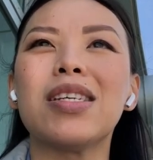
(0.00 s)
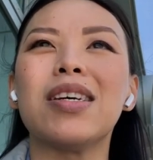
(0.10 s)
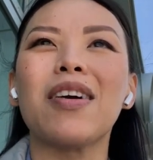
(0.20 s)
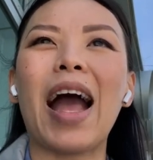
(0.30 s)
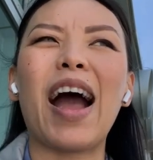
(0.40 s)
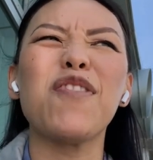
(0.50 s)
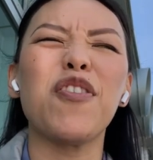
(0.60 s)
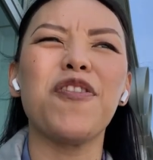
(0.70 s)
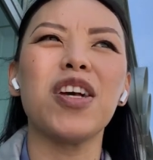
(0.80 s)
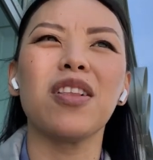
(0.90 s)
to have
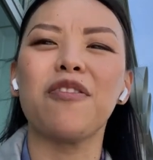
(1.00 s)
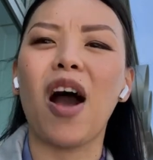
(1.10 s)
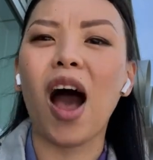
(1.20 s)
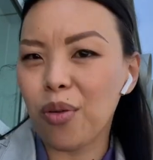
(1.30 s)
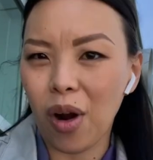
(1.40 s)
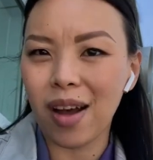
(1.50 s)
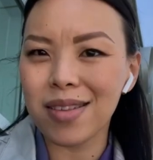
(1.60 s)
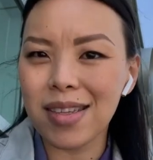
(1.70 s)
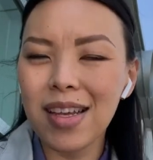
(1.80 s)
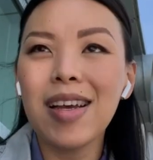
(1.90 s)
the feel of hot
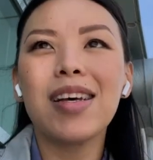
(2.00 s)
rods,